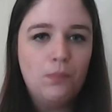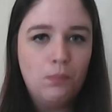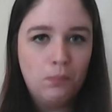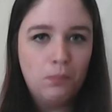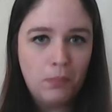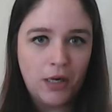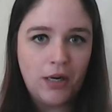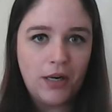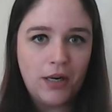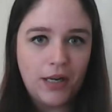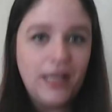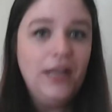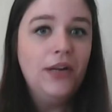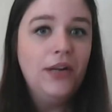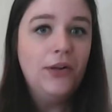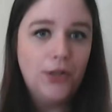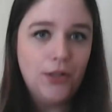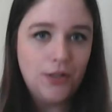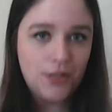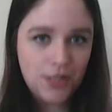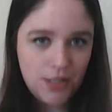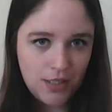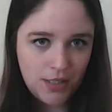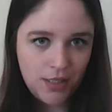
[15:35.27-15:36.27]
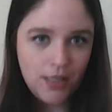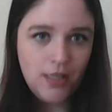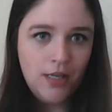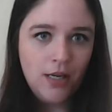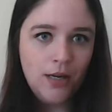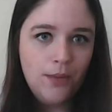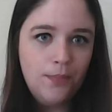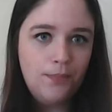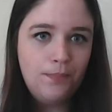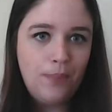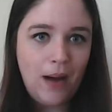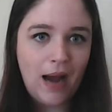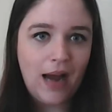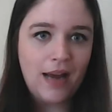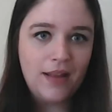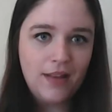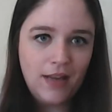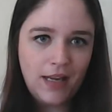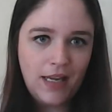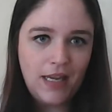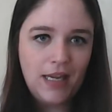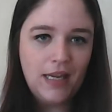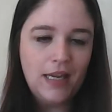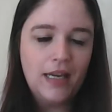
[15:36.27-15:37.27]
killed by the
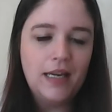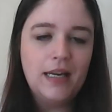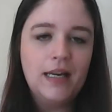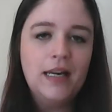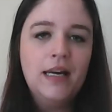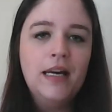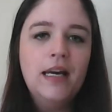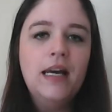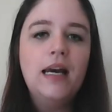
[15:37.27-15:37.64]
king